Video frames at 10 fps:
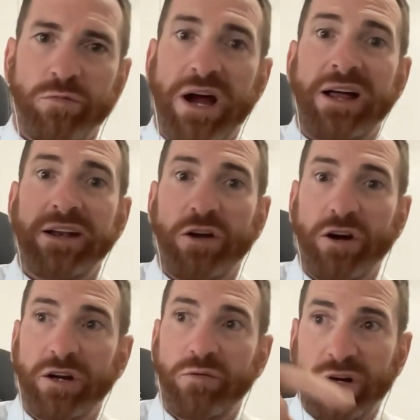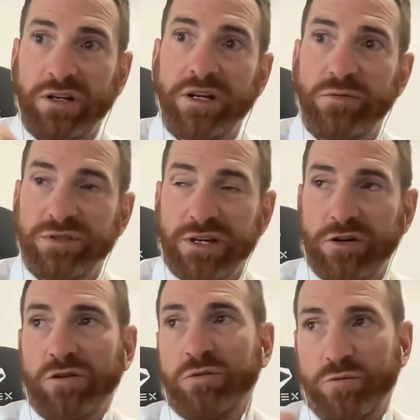unlike when Leigh was at
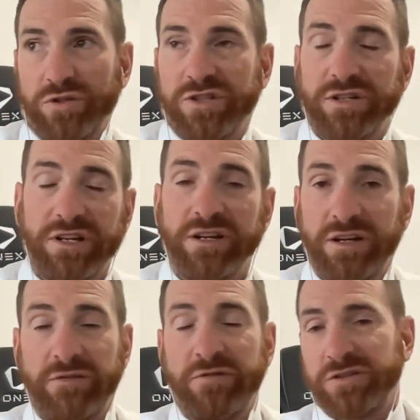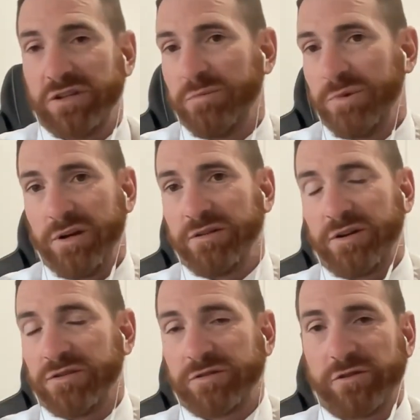Collingwood, which he eventually meant I, I
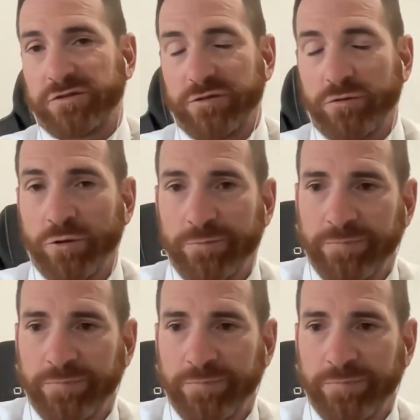just lost the group.